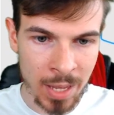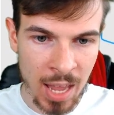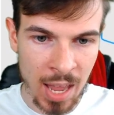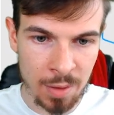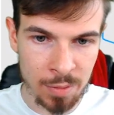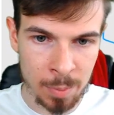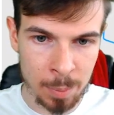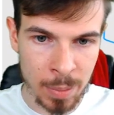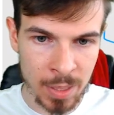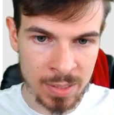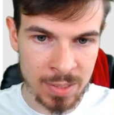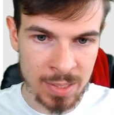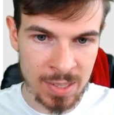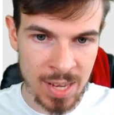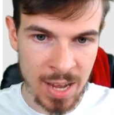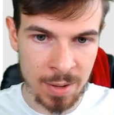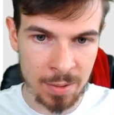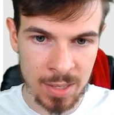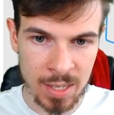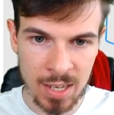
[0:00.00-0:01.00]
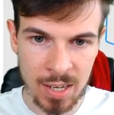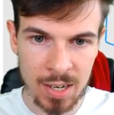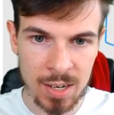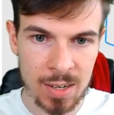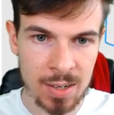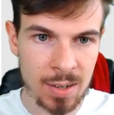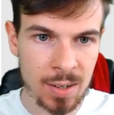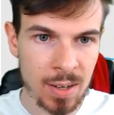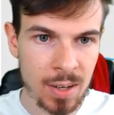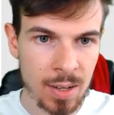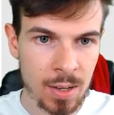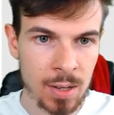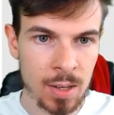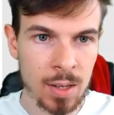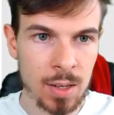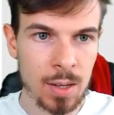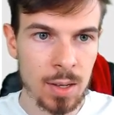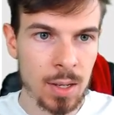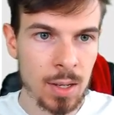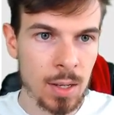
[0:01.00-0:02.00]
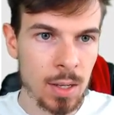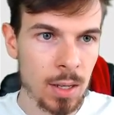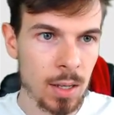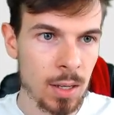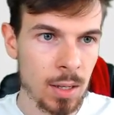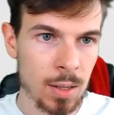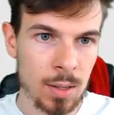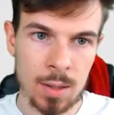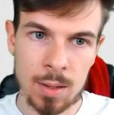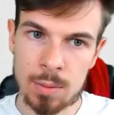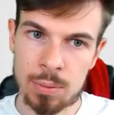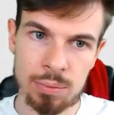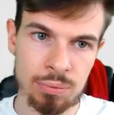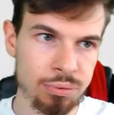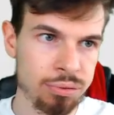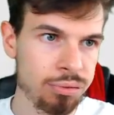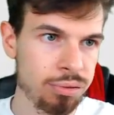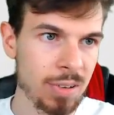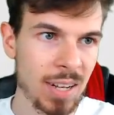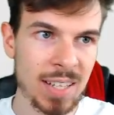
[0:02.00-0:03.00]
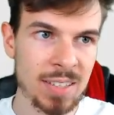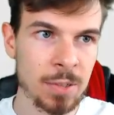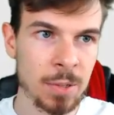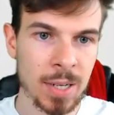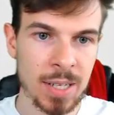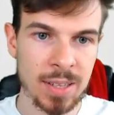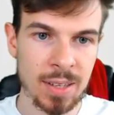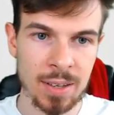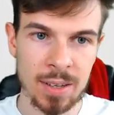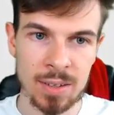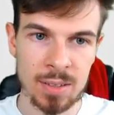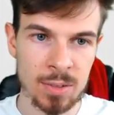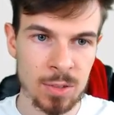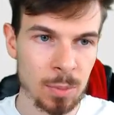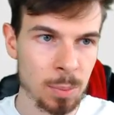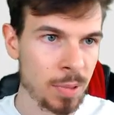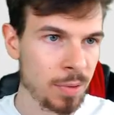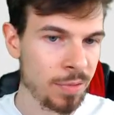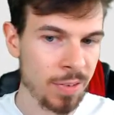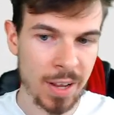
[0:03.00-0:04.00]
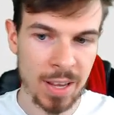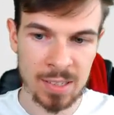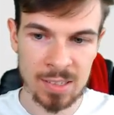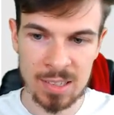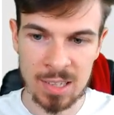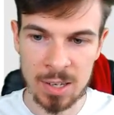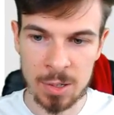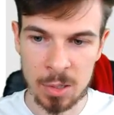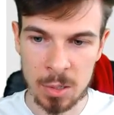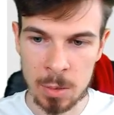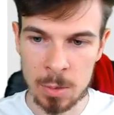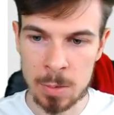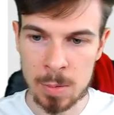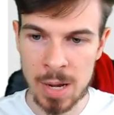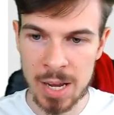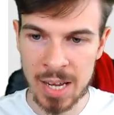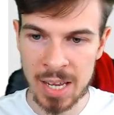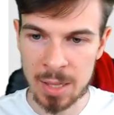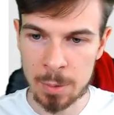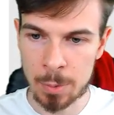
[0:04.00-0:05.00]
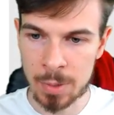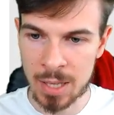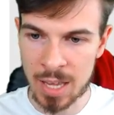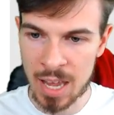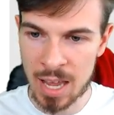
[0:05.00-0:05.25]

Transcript: button down here. Let's create a super fast logo. I kind of want to have,